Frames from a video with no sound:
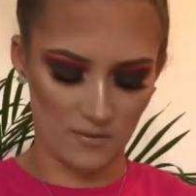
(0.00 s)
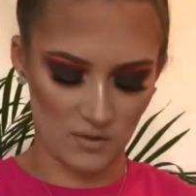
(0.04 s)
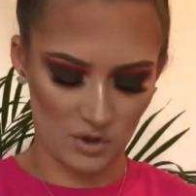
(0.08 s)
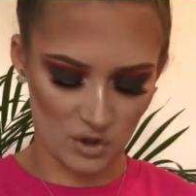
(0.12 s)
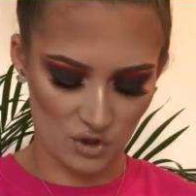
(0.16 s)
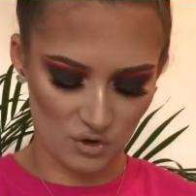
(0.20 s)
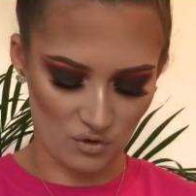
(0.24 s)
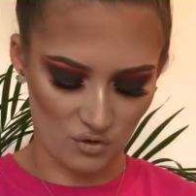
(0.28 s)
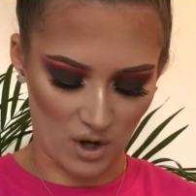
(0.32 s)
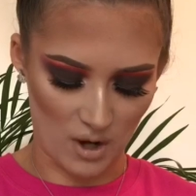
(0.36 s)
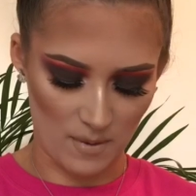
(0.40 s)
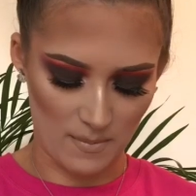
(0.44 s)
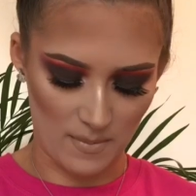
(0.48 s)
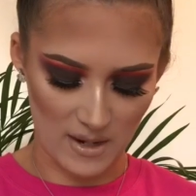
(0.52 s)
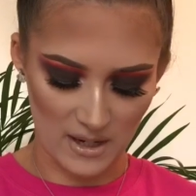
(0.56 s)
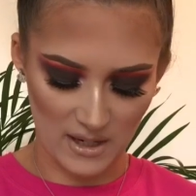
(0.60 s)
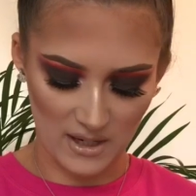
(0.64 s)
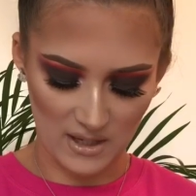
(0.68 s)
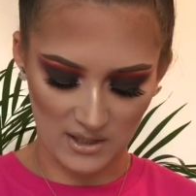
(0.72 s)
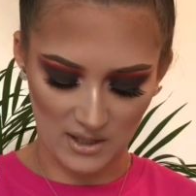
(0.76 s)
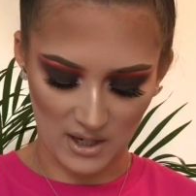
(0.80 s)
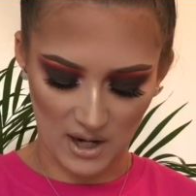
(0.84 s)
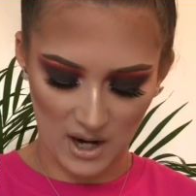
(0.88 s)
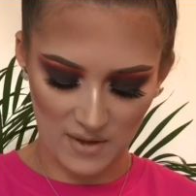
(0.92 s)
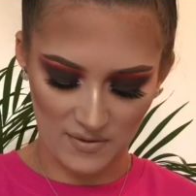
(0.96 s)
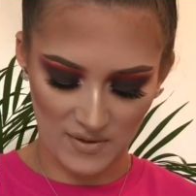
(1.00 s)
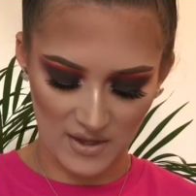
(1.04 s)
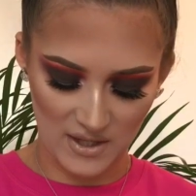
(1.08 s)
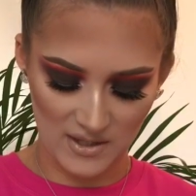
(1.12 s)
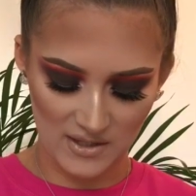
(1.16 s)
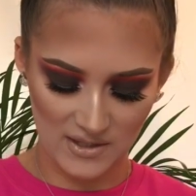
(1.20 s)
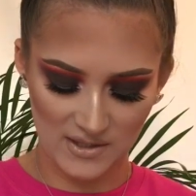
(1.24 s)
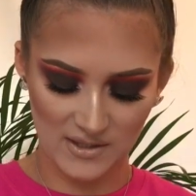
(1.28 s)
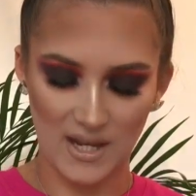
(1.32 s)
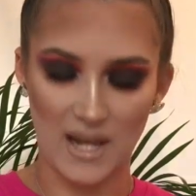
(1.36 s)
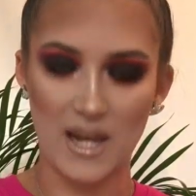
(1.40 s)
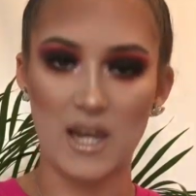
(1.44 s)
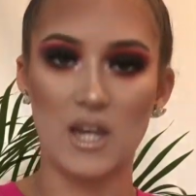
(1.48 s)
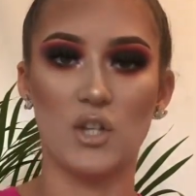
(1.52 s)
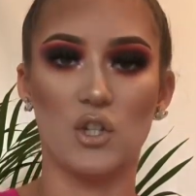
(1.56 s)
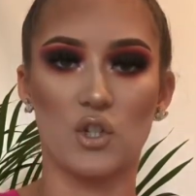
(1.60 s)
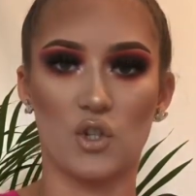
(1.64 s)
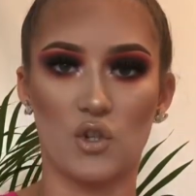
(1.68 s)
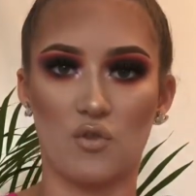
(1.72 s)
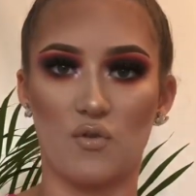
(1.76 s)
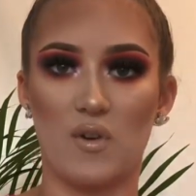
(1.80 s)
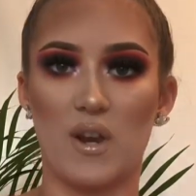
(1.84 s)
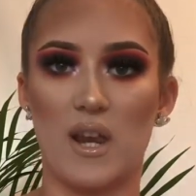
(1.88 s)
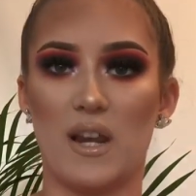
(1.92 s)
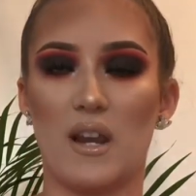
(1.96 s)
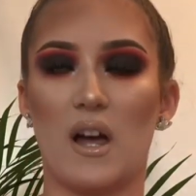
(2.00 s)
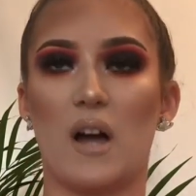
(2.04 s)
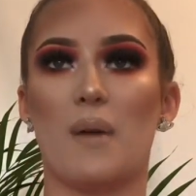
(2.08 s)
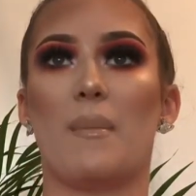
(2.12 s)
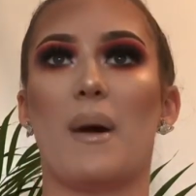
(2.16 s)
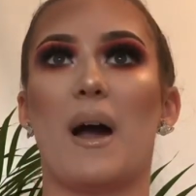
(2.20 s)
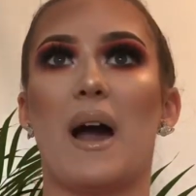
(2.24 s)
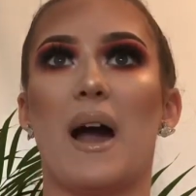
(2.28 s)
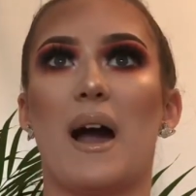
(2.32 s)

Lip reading: of striping, because this sage green I'm